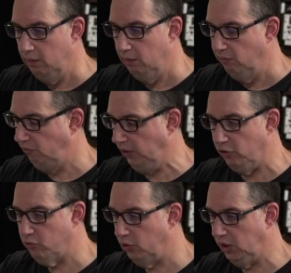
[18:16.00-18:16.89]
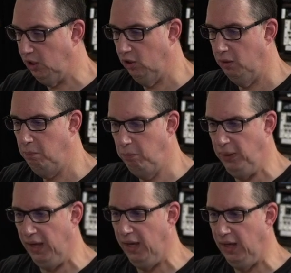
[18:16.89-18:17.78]
feels really good.
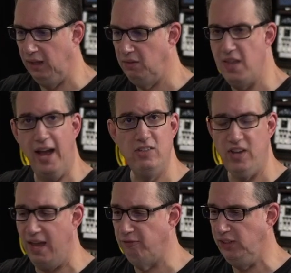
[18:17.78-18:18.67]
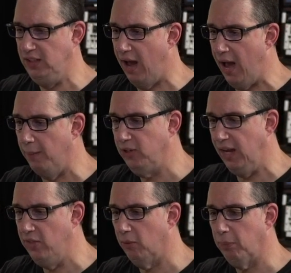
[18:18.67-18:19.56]
Big, nice, hefty knobs.
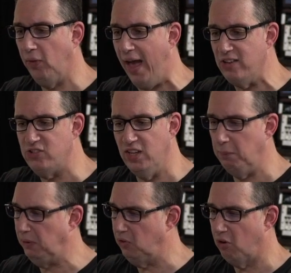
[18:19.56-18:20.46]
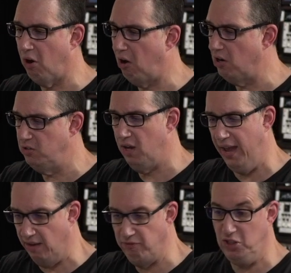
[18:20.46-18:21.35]
Again, they're plastic, but they're a
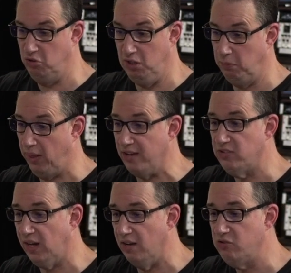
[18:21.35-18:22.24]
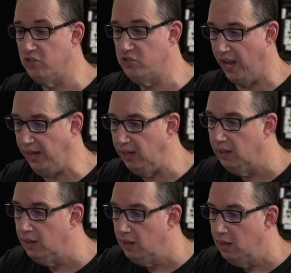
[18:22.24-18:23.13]
heavy duty plastic, I should say.
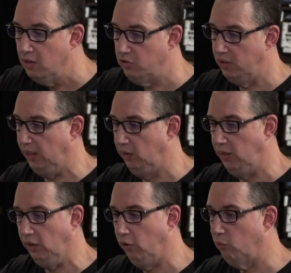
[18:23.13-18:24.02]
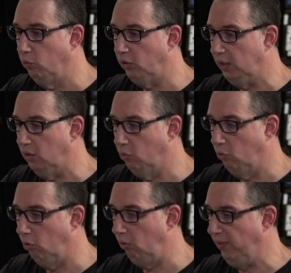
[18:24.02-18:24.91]
So they look really
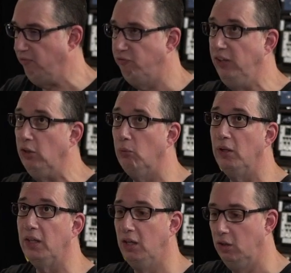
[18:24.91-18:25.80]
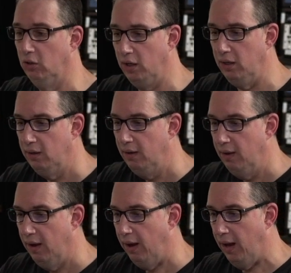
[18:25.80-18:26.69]
cool. They feel really good.
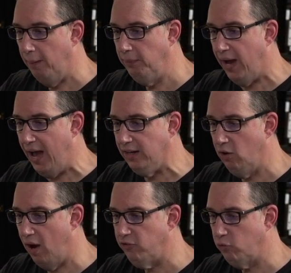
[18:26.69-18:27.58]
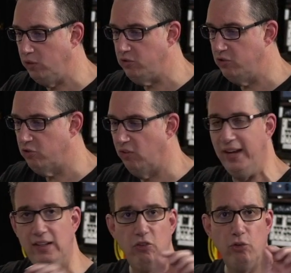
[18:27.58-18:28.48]
The on and off switches are like
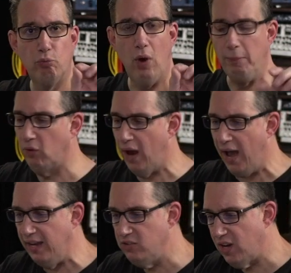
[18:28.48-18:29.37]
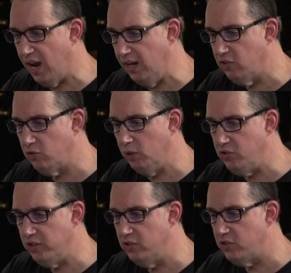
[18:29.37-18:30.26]
these little rubberized kind of
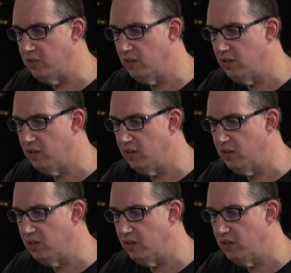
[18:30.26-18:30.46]
switches,